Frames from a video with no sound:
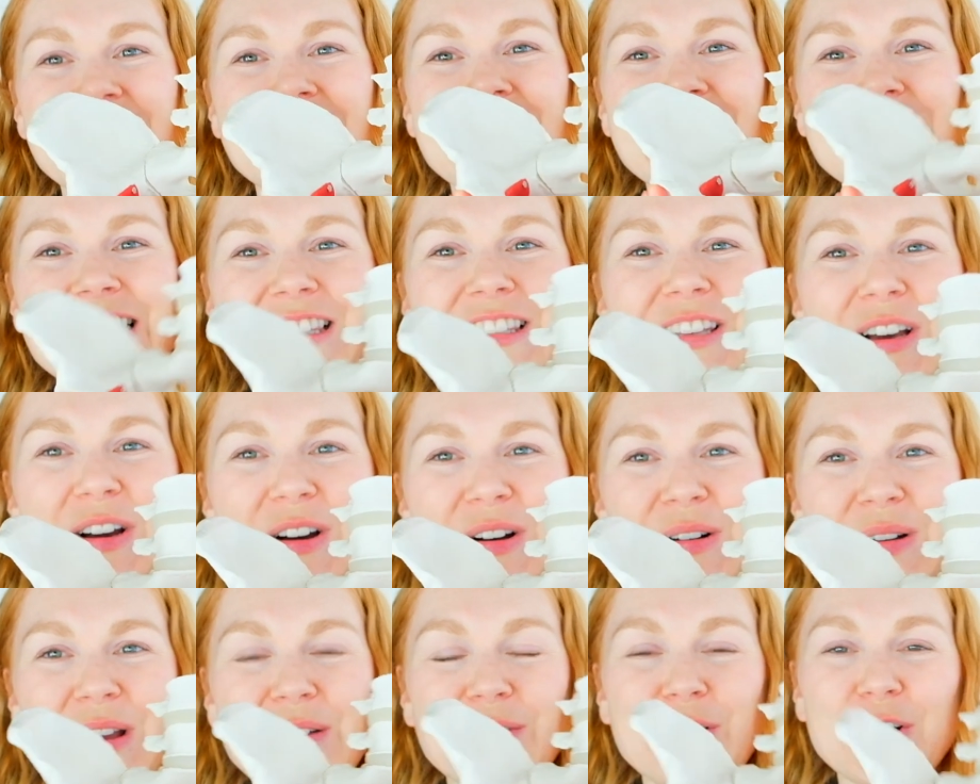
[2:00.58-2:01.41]

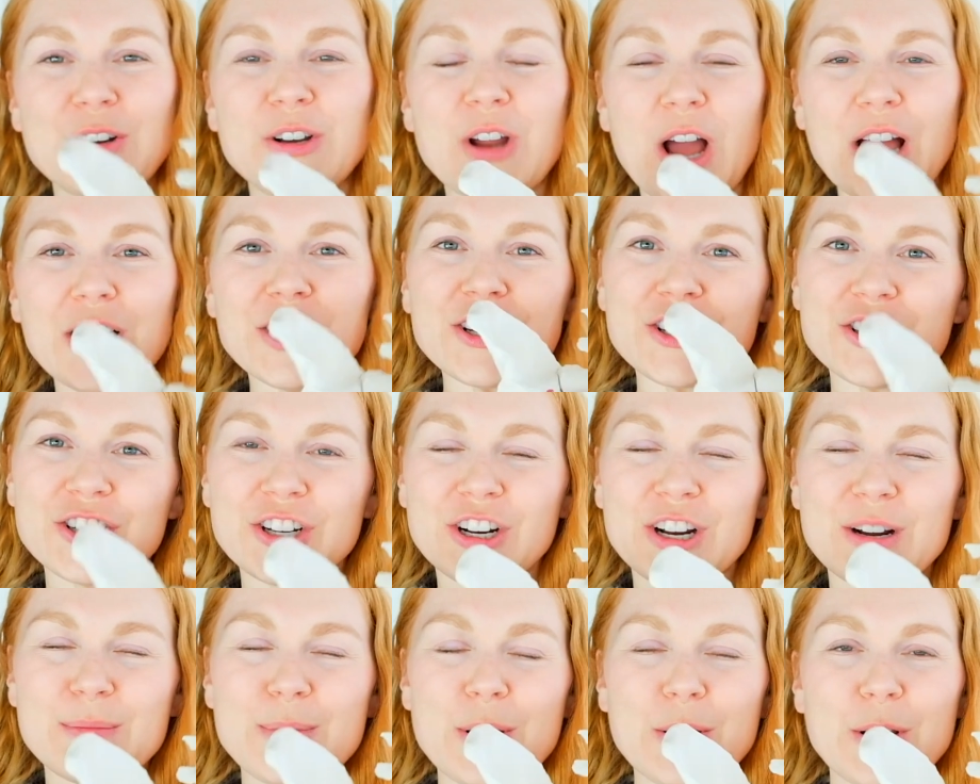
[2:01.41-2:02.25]
So if you're not
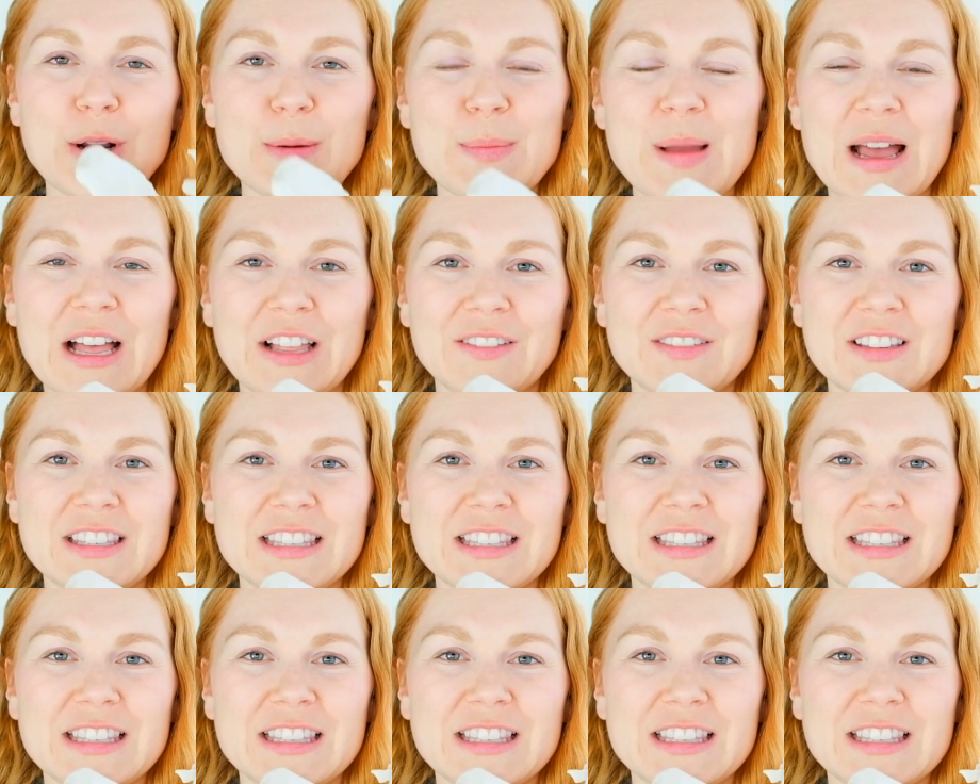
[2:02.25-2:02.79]
sure about your pelvis